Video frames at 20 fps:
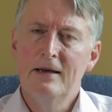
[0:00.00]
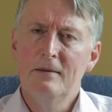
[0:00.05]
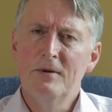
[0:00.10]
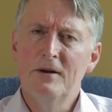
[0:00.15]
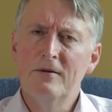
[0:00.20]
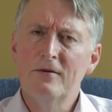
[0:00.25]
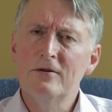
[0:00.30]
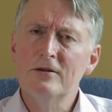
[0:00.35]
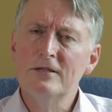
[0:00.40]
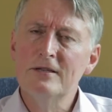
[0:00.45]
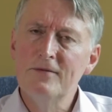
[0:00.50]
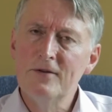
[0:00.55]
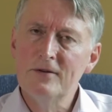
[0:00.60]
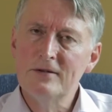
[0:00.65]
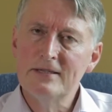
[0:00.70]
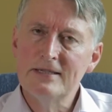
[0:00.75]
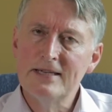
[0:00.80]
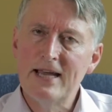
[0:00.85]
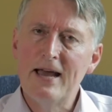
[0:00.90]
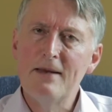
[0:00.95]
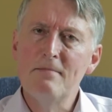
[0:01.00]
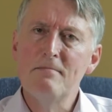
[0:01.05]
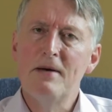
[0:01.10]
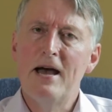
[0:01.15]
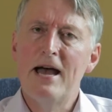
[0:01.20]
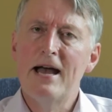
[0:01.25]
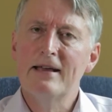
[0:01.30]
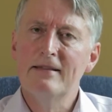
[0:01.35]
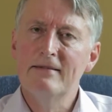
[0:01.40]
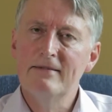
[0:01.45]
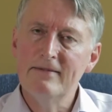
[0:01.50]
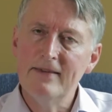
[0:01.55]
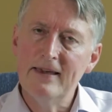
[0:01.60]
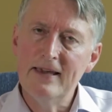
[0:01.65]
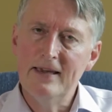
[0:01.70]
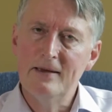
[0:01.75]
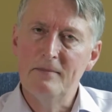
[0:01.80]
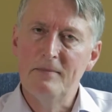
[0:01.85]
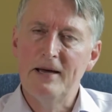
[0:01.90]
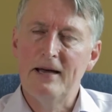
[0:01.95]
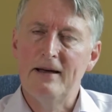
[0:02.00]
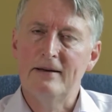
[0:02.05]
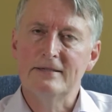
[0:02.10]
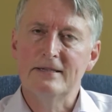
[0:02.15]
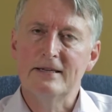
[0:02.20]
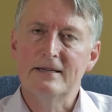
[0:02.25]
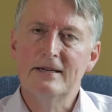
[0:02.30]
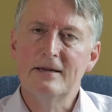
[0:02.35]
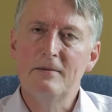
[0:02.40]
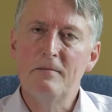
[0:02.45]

But of course, if you stand back and think about it,